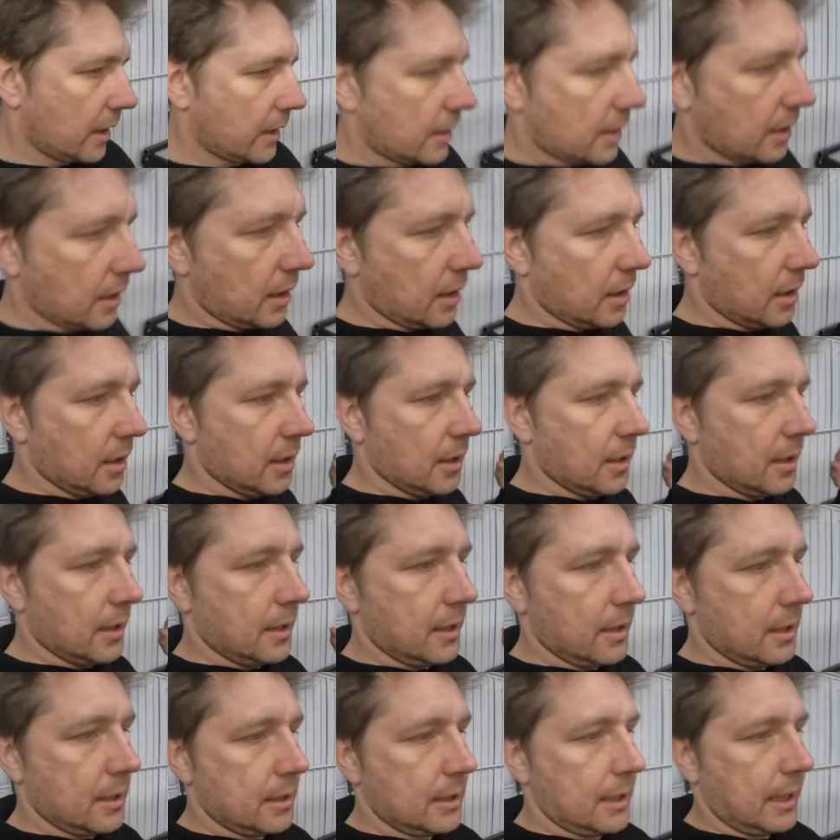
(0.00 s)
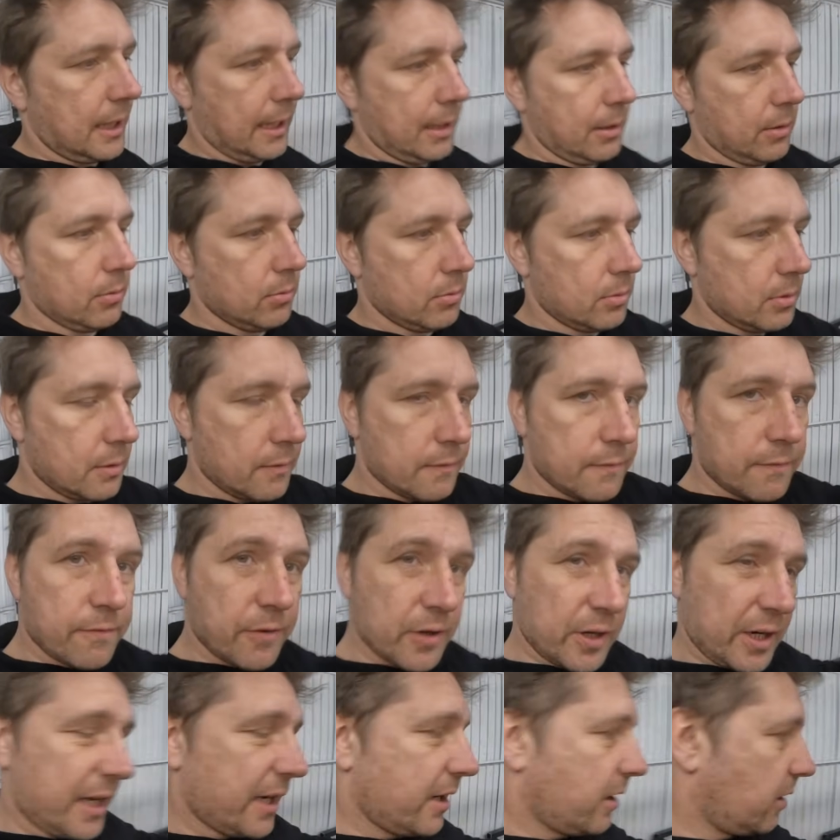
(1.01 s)
car now
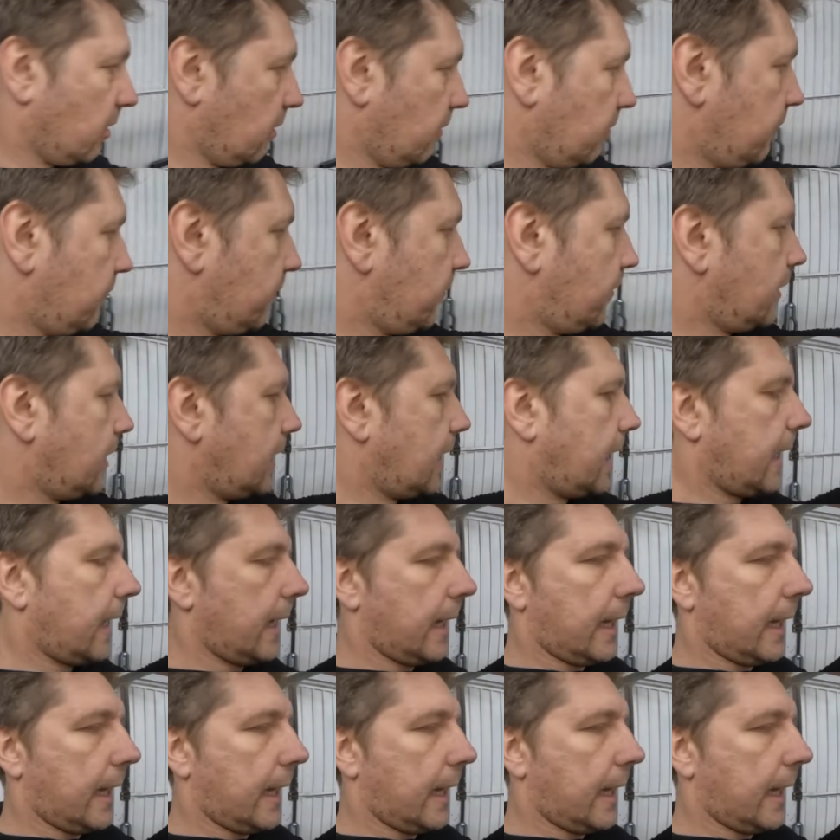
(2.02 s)
front end off